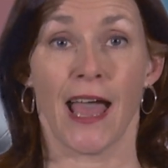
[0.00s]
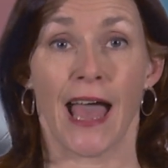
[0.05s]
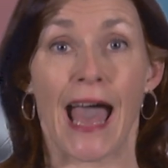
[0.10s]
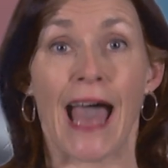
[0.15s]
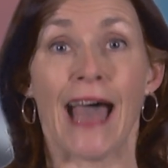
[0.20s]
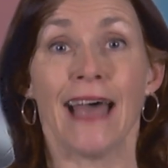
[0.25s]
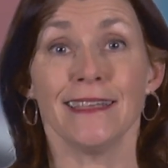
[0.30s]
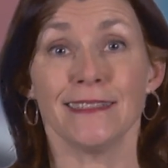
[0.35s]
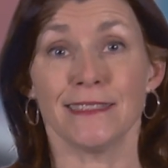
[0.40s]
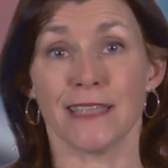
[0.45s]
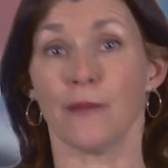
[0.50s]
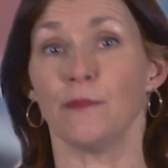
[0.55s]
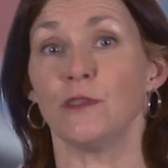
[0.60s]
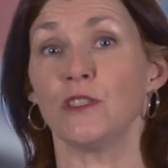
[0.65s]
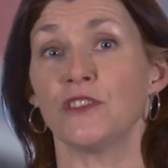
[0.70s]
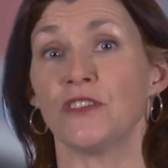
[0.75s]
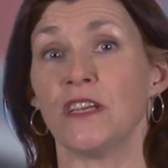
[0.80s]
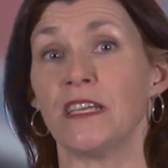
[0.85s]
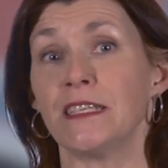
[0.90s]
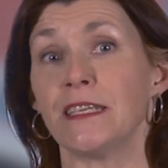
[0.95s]
and
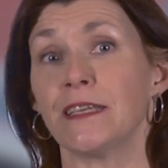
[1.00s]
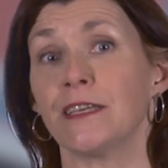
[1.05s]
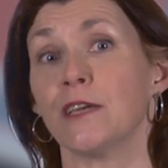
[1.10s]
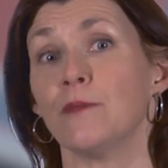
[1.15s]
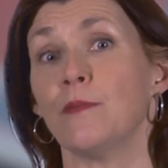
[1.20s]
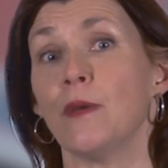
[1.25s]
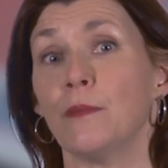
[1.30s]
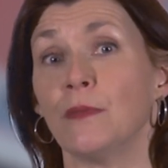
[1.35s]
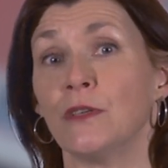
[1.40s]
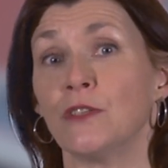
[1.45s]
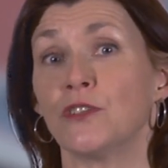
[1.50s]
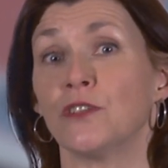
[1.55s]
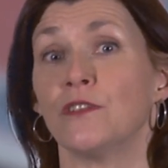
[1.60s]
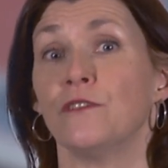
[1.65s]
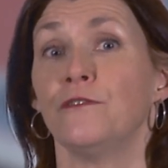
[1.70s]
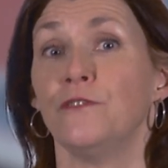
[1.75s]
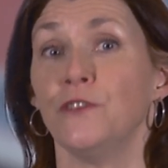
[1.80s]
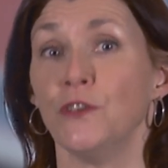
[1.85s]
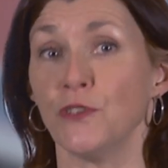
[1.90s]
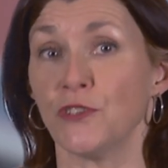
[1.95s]
demonstrating commitment to
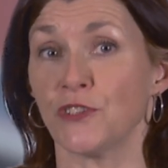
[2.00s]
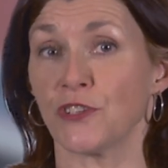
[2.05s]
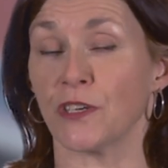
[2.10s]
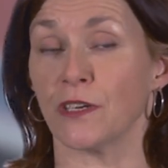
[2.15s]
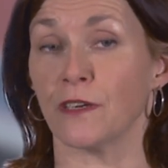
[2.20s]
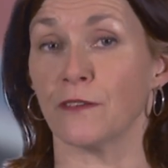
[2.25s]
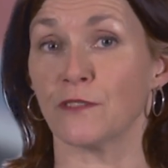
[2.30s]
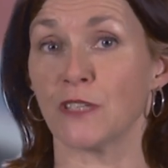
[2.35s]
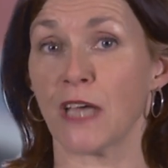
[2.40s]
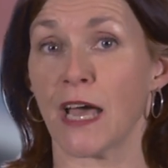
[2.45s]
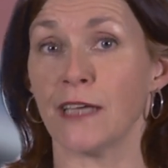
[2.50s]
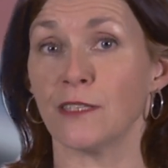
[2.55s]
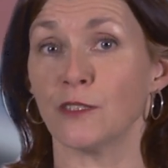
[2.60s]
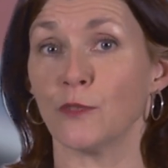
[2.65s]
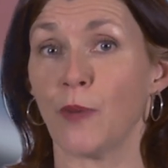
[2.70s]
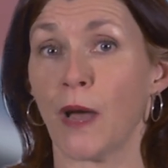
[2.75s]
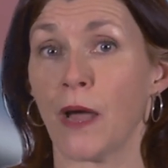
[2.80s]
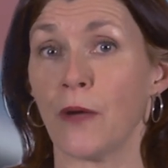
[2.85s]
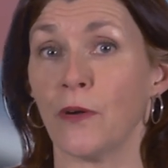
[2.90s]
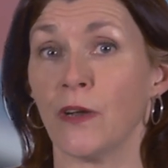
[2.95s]
the future of
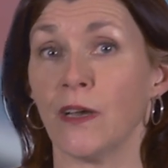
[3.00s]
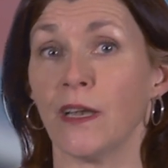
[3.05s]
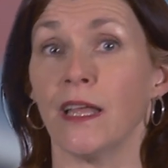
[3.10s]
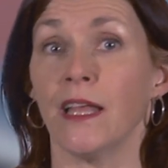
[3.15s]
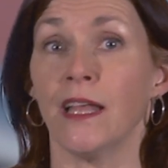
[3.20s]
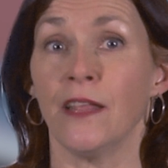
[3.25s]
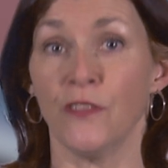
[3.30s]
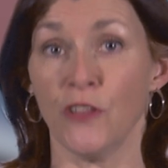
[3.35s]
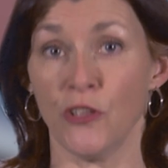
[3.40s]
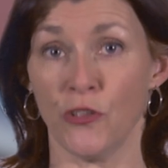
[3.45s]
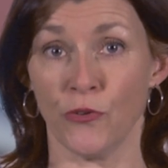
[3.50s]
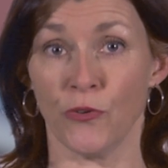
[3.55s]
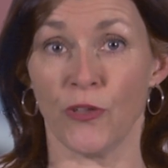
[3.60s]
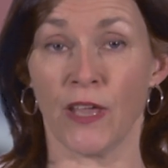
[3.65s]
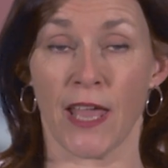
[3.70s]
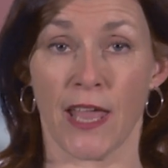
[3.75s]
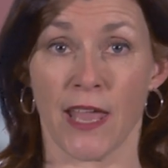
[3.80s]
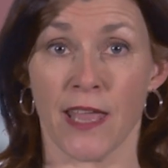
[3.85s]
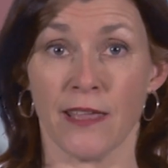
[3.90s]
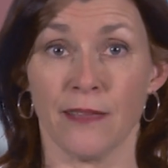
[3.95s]
tidal power in the
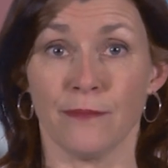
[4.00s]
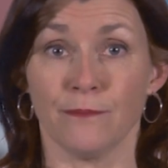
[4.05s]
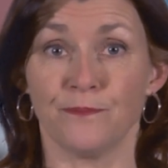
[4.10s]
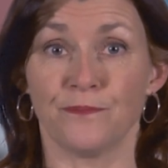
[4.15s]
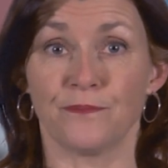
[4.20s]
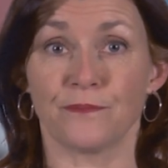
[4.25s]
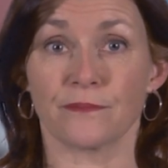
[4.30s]
UK.